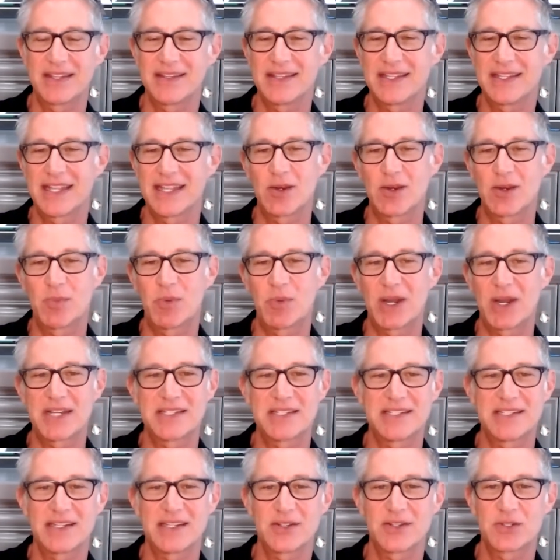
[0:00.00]
I think enterprise
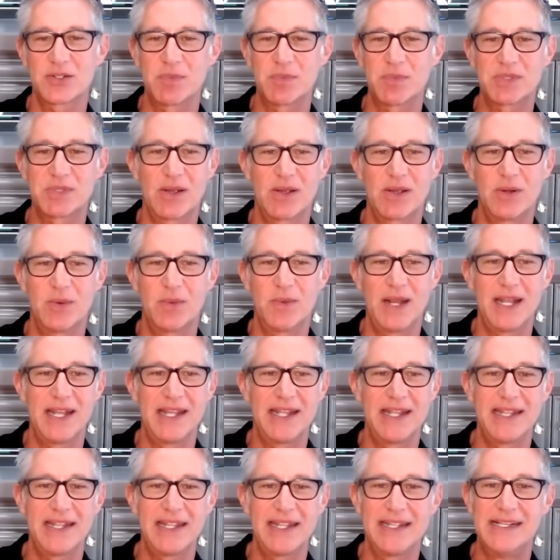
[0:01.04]
sales reps go
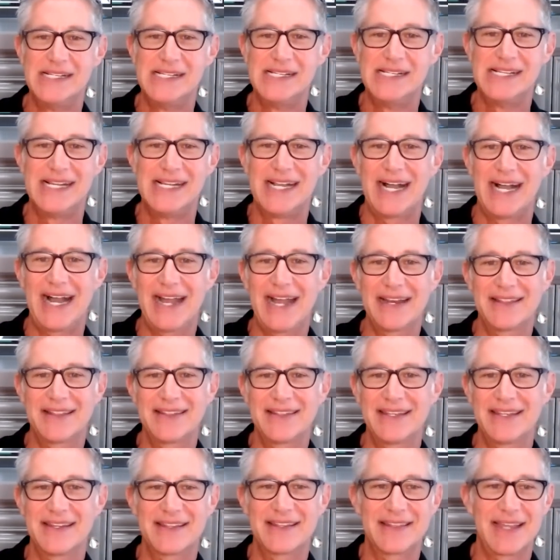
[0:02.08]
away. I
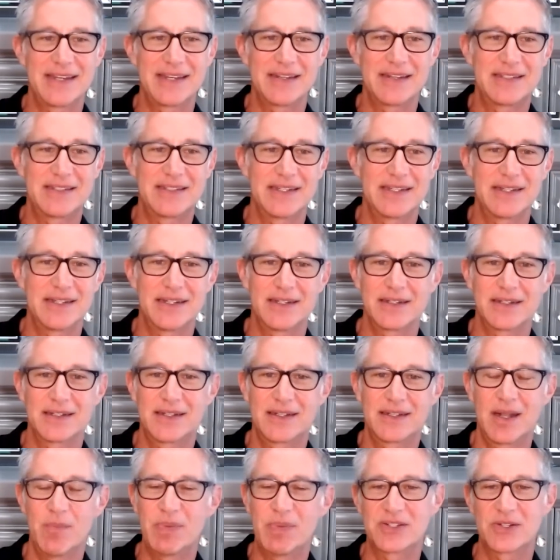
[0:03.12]
think that
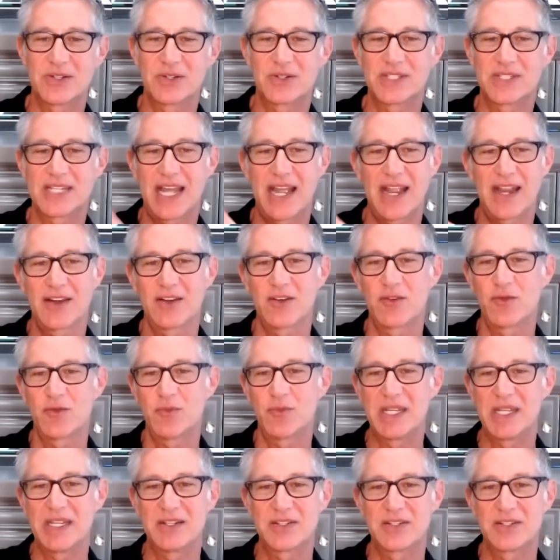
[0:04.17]
companies are tired of
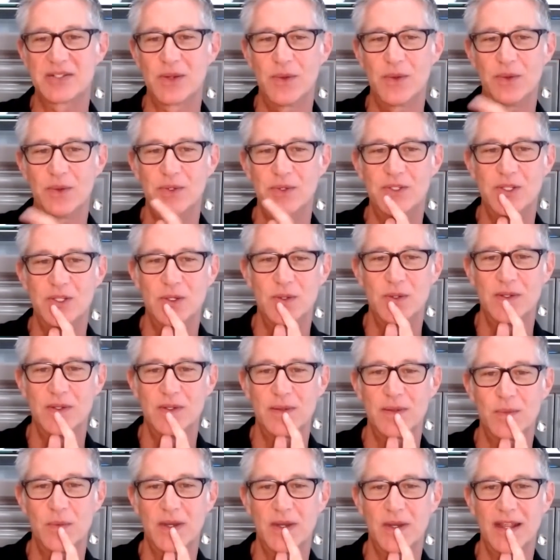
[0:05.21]
being sold to, and
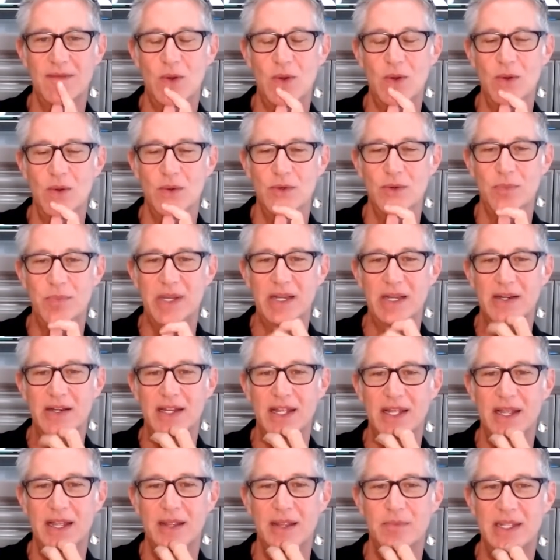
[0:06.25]
that we have a whole new
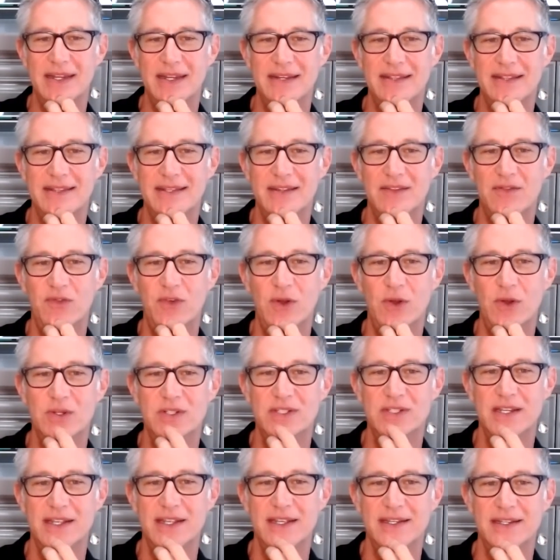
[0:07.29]
paradigm. And I think
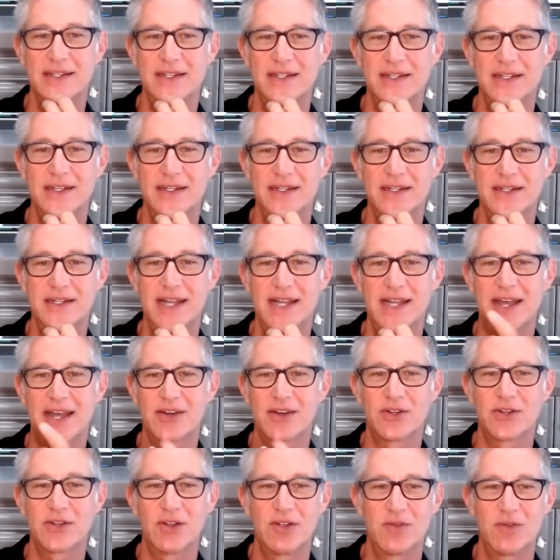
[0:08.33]
folks like
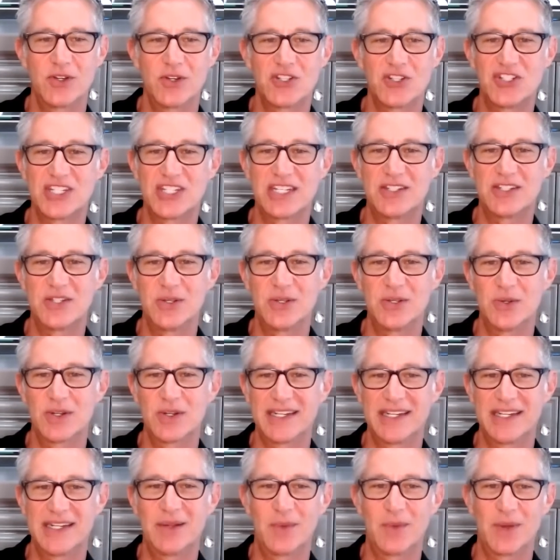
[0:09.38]
Goddard over at G2 are
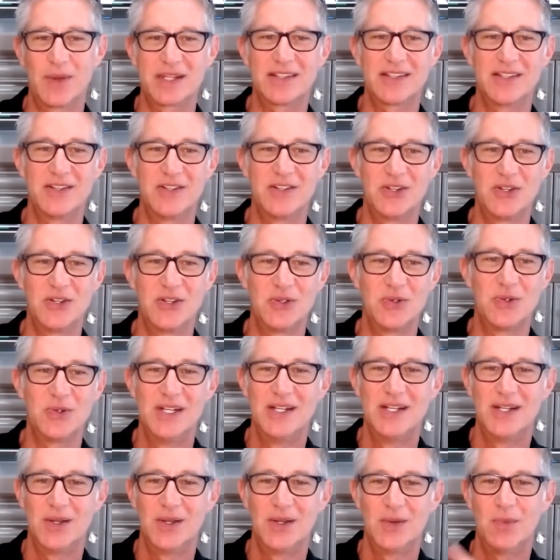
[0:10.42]
leading what's
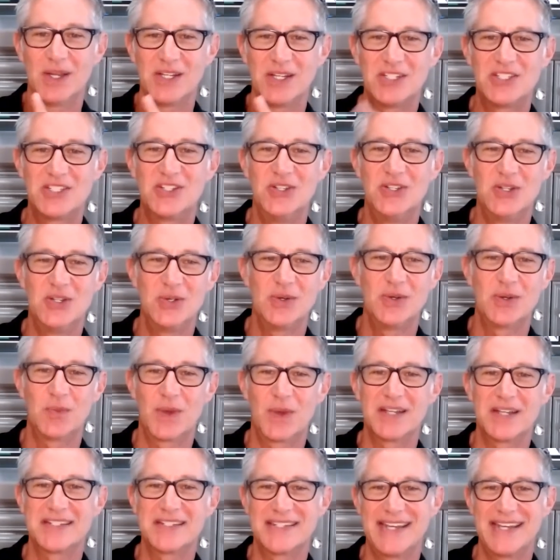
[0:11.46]
new and
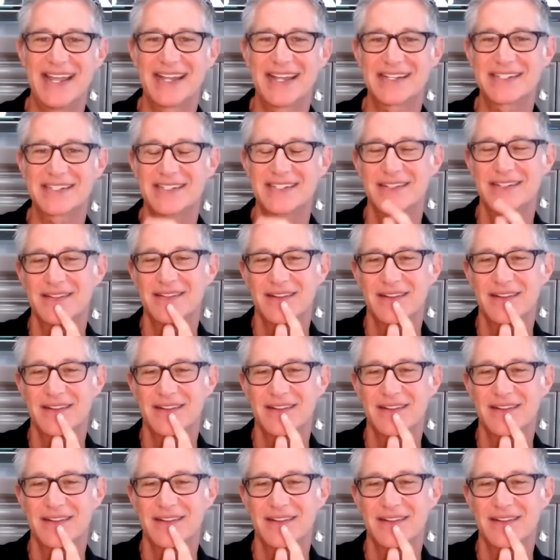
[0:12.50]
what's next.